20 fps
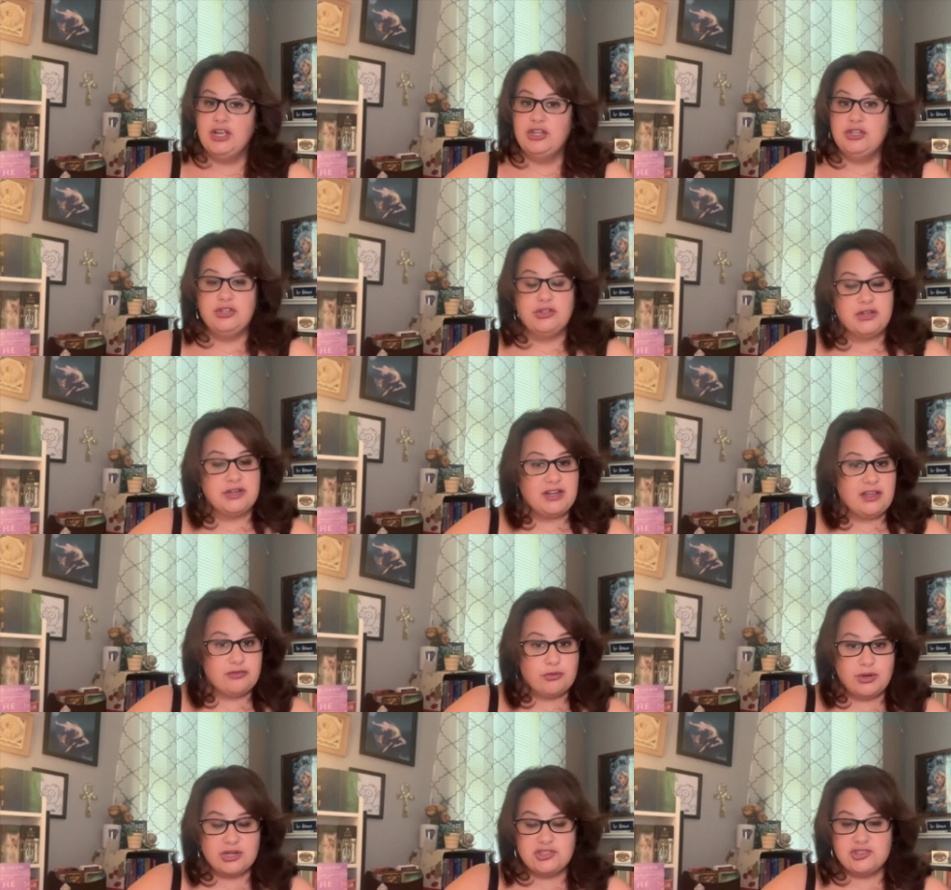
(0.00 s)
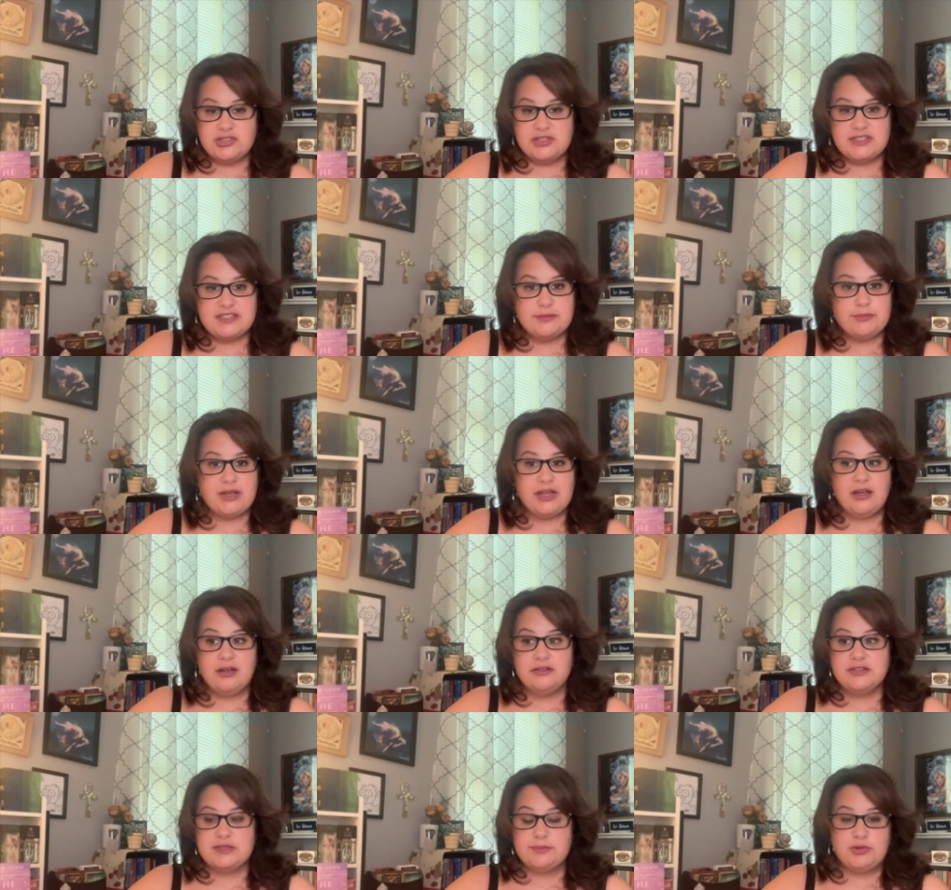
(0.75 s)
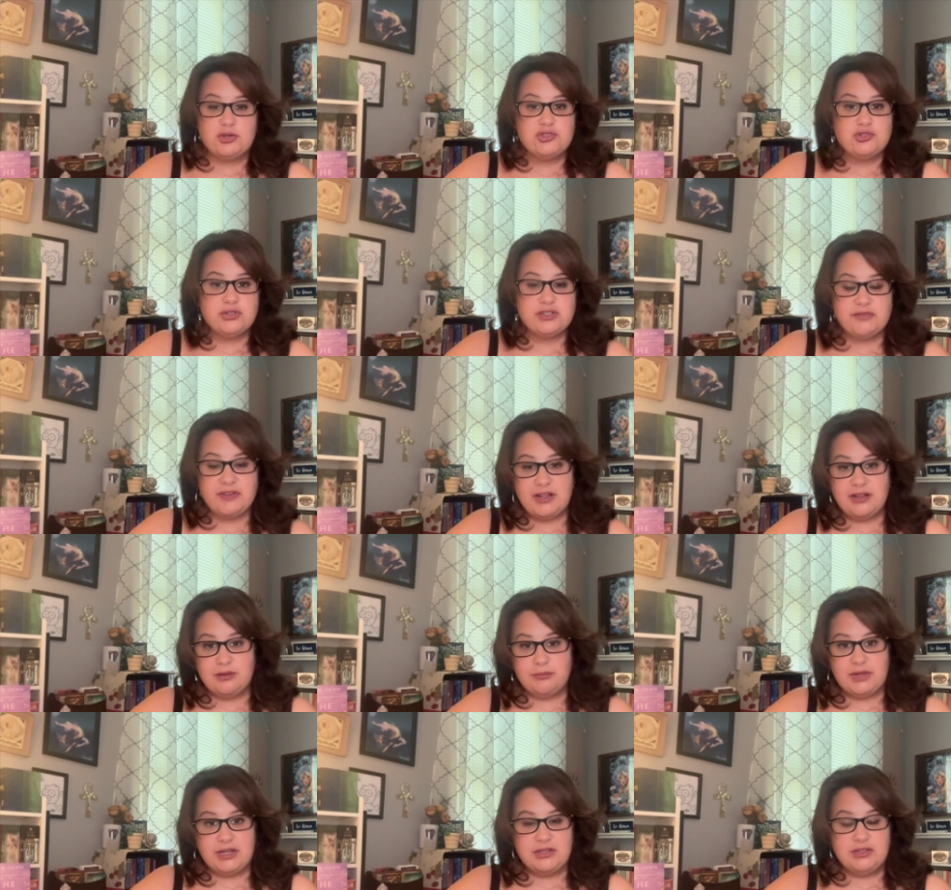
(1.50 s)
You can have questions about spiritual
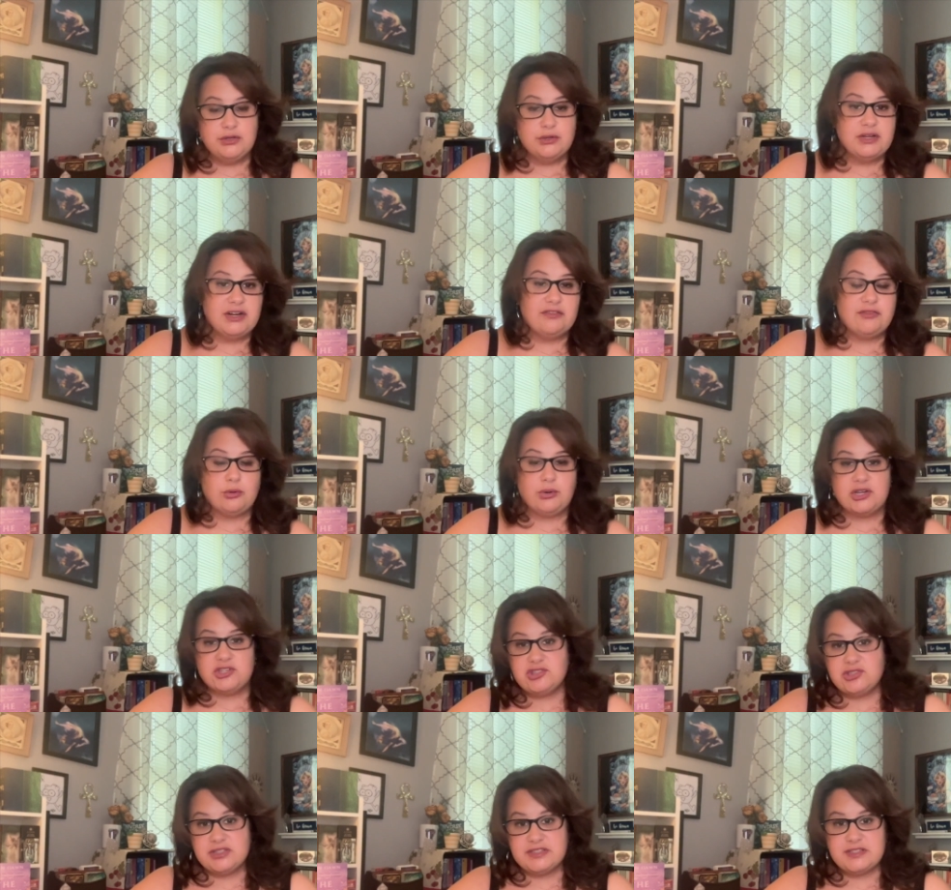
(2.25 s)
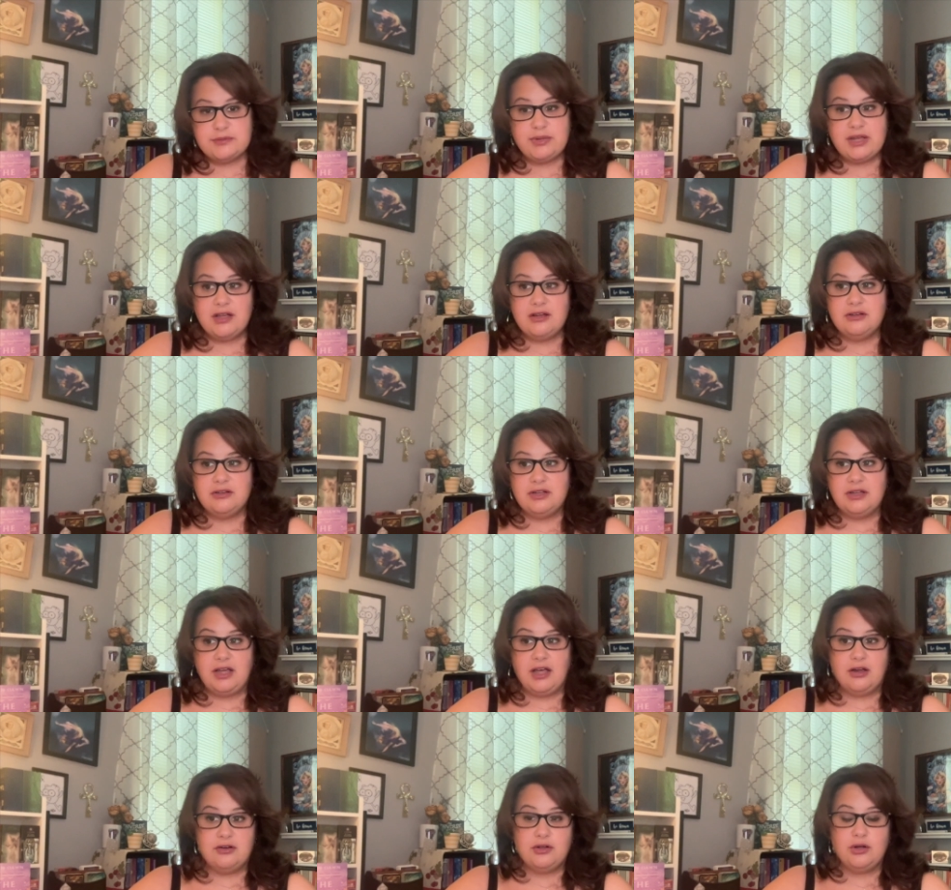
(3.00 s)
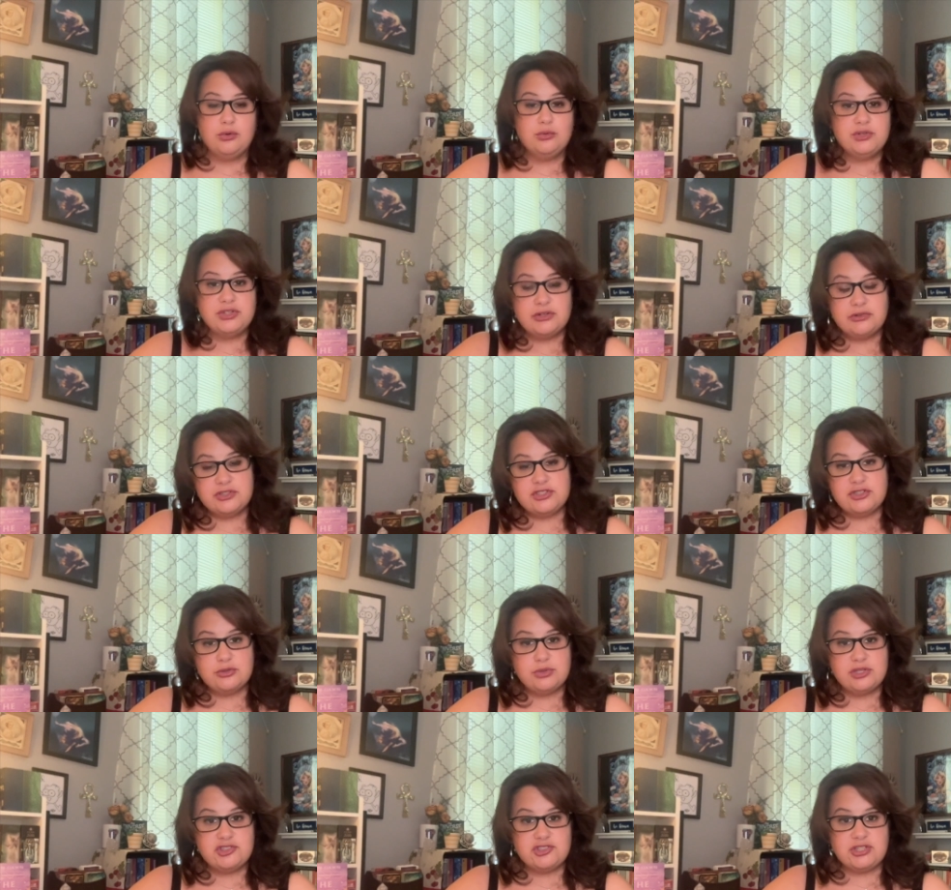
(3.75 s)
development. You can have questions about how to hone your
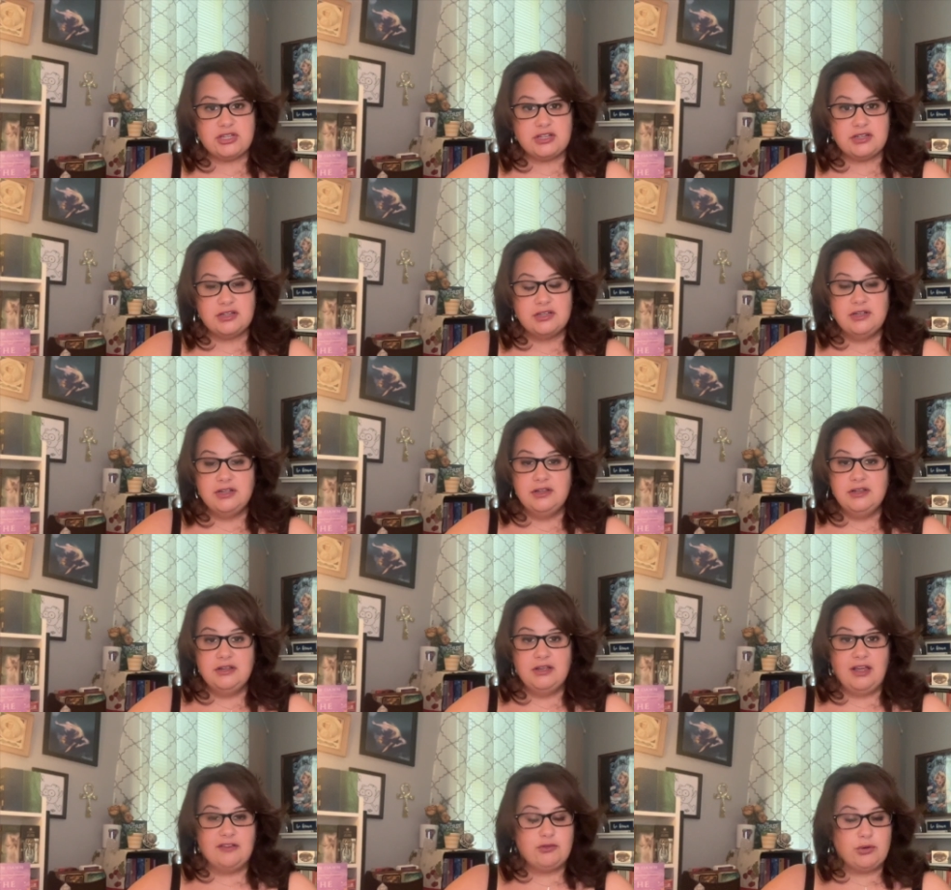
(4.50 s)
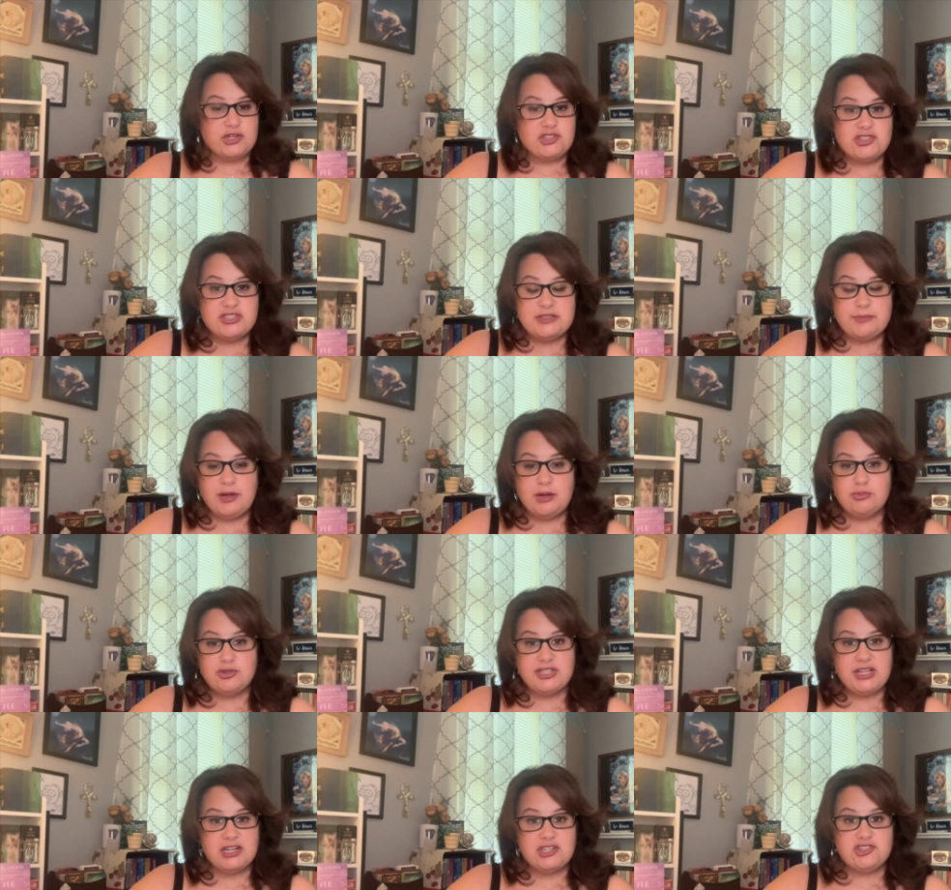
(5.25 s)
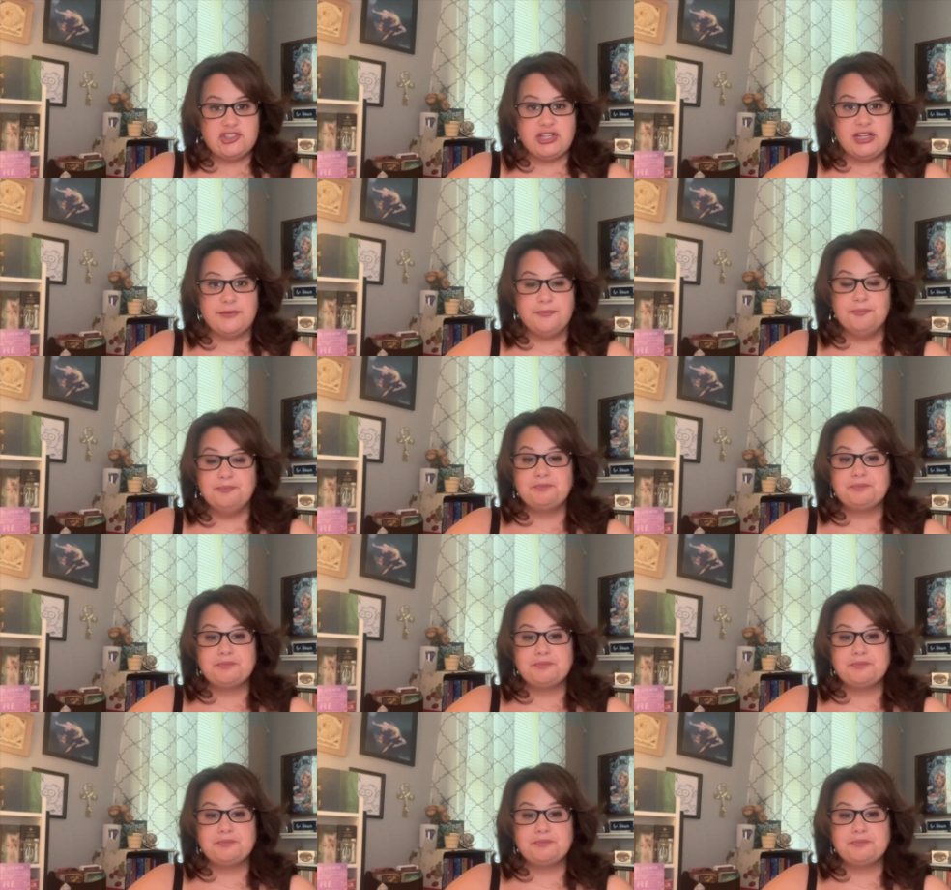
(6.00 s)
intuition. Have questions about protection.